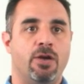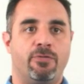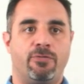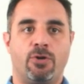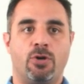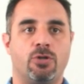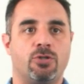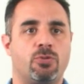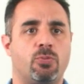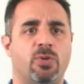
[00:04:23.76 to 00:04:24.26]

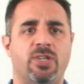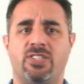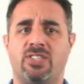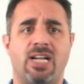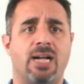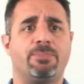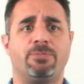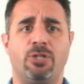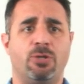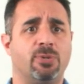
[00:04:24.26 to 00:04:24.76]
first, we
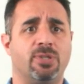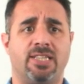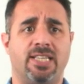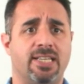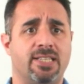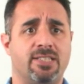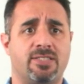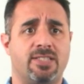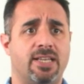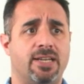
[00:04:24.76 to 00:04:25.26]
stop doing
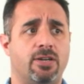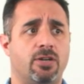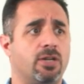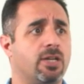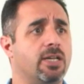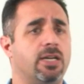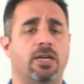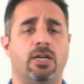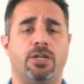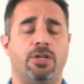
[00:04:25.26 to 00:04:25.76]
things that are
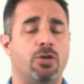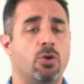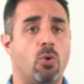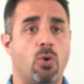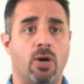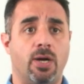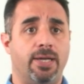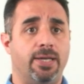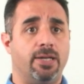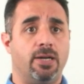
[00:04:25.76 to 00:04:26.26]
going to
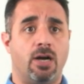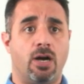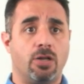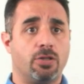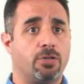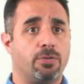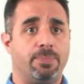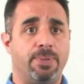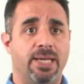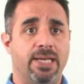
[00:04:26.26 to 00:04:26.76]
annoy
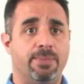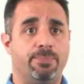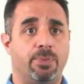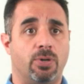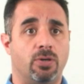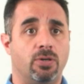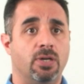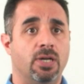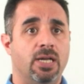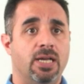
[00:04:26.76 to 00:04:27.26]
other
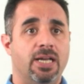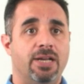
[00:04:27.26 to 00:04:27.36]
people.